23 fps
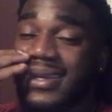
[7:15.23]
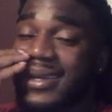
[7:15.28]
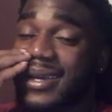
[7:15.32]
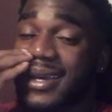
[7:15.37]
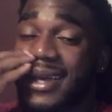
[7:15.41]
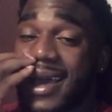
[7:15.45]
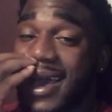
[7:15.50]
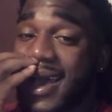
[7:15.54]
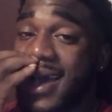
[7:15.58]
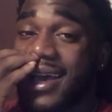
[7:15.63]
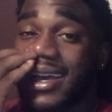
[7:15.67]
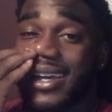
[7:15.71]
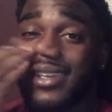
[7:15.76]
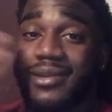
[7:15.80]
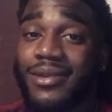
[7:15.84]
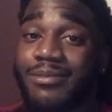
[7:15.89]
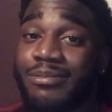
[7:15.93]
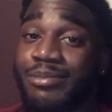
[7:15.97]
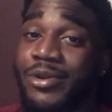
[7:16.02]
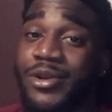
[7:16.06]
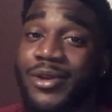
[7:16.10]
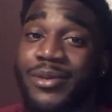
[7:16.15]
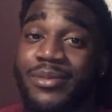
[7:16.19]
I
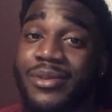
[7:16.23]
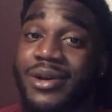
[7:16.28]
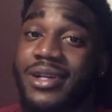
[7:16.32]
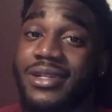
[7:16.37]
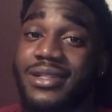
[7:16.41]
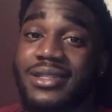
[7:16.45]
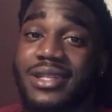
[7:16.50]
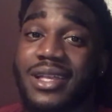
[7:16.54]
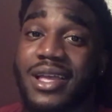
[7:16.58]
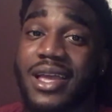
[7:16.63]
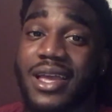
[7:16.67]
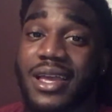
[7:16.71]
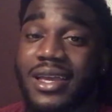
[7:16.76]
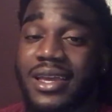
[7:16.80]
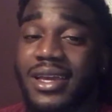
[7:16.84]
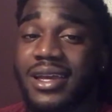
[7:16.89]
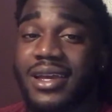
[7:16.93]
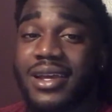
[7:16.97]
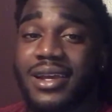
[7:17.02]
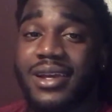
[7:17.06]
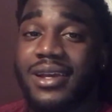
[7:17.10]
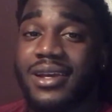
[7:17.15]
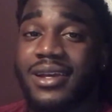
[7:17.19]
pretty much like
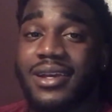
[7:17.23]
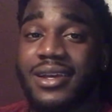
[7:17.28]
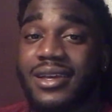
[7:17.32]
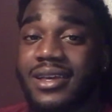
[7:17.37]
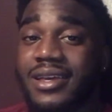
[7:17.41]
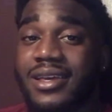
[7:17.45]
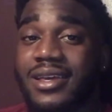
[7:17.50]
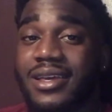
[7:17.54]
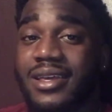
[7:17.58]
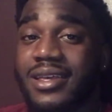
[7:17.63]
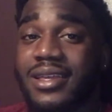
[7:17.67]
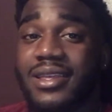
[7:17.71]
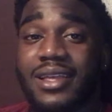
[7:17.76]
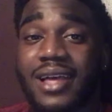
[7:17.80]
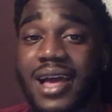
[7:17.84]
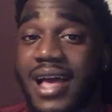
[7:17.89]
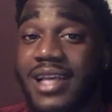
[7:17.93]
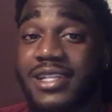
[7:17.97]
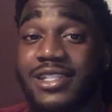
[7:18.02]
I